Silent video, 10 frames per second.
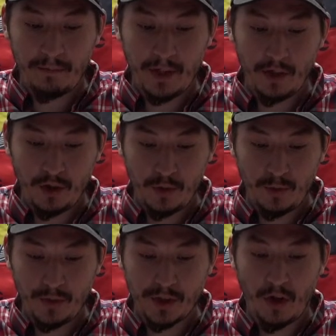
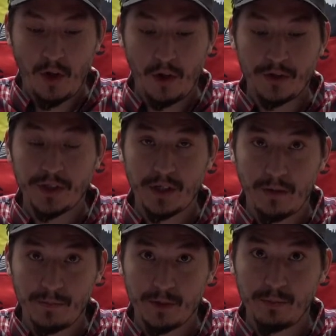includes all
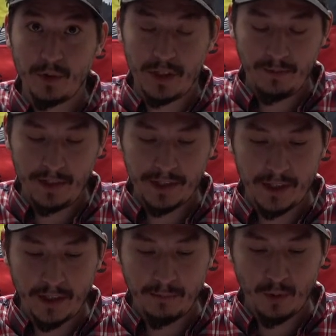sums
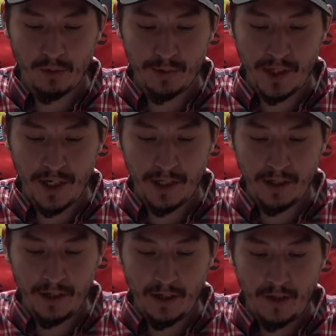previously appropriated
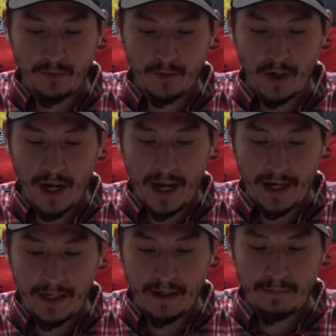for
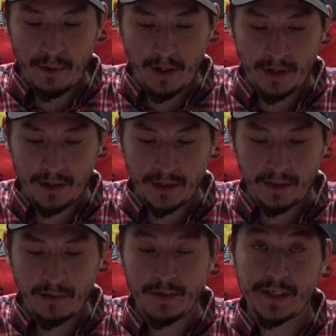any part
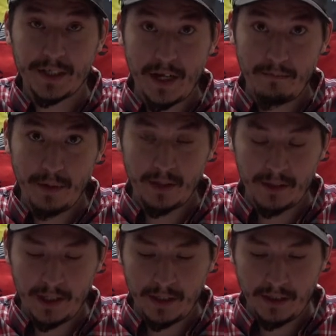of the same
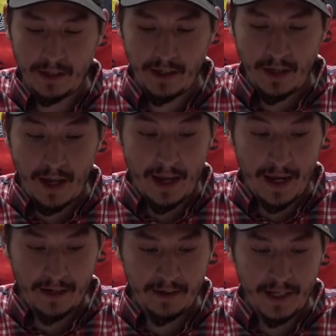period,
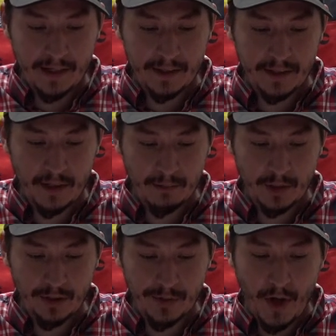and that sum
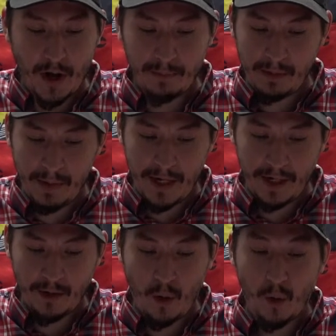shall not be
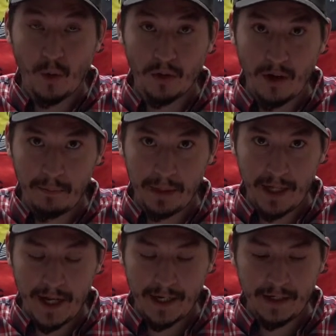paid or
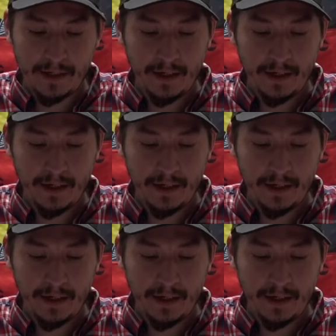applied